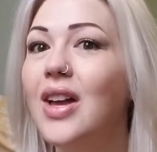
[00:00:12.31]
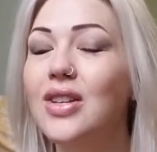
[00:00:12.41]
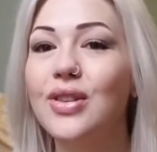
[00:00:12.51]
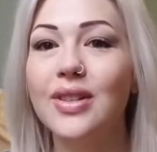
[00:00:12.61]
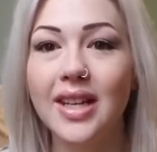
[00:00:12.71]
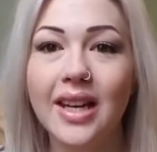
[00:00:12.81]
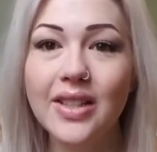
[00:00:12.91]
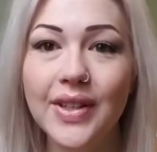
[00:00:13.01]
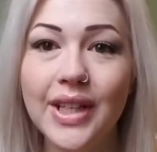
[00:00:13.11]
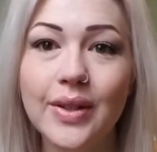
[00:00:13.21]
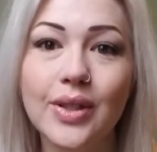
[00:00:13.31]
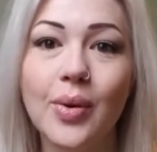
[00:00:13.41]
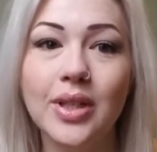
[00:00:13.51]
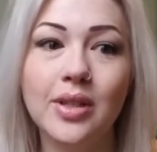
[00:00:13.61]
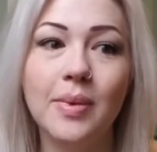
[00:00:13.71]
So today's video is
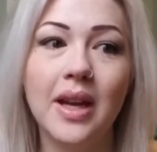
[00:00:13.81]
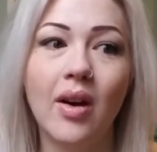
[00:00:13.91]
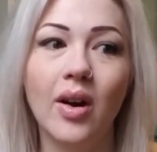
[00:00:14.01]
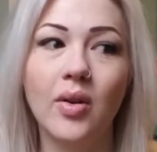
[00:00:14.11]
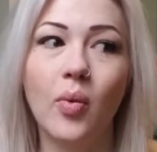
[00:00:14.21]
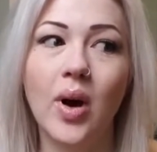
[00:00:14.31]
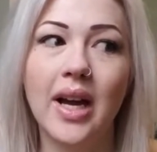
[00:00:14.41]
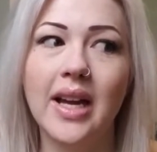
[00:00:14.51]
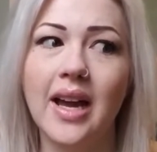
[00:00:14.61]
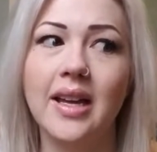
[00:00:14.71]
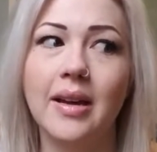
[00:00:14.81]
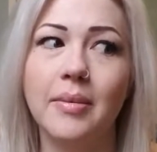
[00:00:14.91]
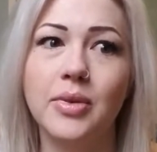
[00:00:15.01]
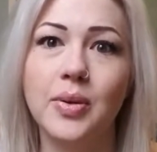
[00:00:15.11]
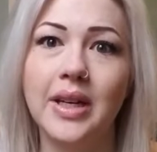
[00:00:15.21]
going to be on why I
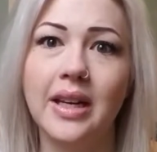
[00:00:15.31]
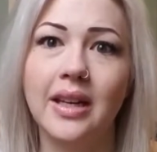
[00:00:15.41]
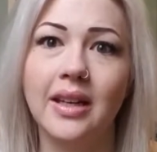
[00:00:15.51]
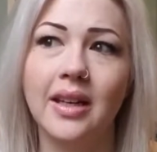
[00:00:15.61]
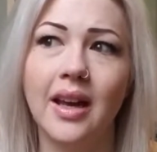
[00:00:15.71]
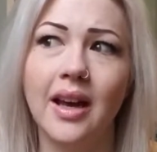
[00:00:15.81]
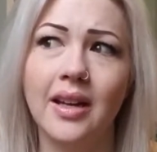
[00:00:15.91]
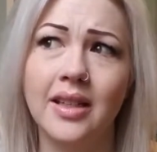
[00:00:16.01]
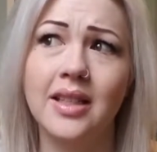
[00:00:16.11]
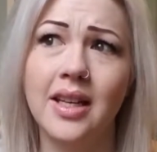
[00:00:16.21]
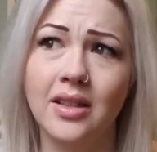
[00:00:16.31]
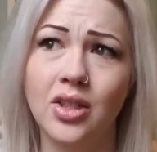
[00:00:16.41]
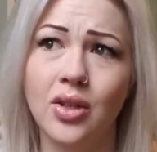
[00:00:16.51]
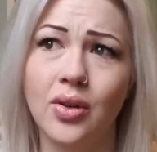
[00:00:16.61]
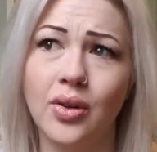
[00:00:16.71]
am doing an
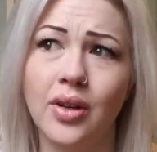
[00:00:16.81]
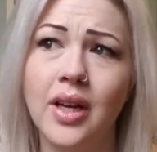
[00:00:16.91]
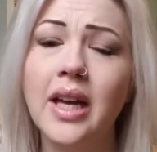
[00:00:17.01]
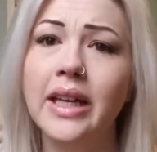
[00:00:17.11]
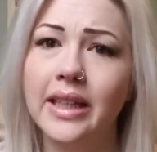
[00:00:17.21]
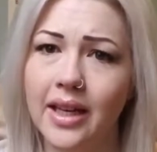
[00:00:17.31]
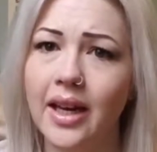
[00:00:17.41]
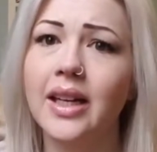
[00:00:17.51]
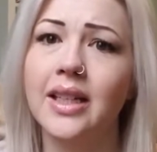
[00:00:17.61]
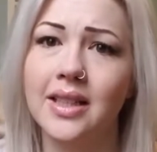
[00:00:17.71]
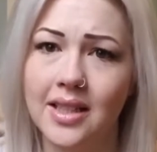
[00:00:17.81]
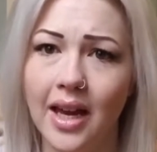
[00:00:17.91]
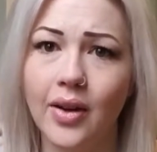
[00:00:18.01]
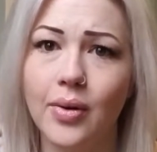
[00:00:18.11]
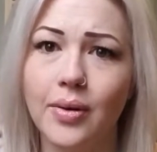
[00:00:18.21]
unintentional cutting
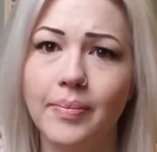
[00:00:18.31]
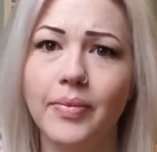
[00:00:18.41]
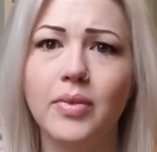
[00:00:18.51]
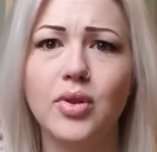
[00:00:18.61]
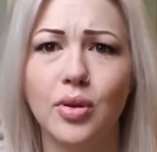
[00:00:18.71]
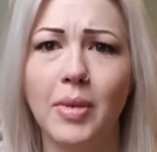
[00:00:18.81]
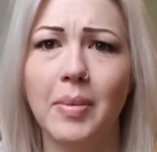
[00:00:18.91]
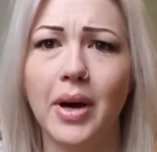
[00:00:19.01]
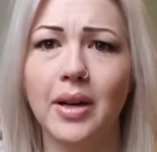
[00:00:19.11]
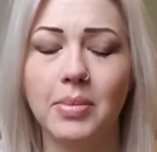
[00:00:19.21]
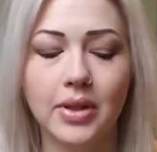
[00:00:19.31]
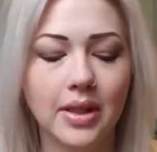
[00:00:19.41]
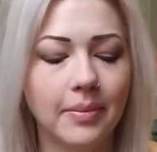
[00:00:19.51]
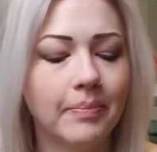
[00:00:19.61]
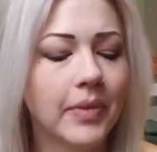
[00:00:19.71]
cycle to my bodybuilding.